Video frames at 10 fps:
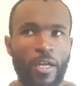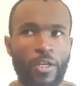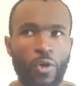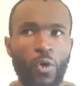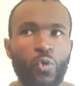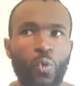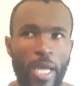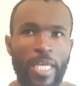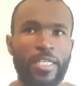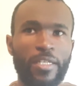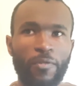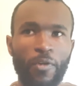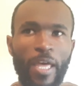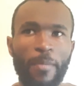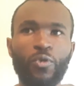Don't wait for
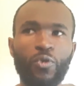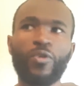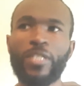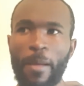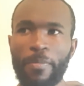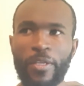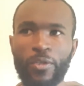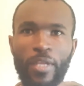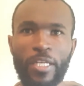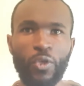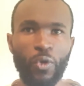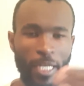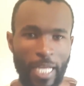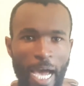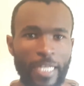them to do something so that you
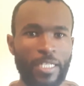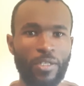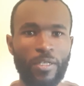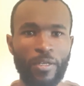react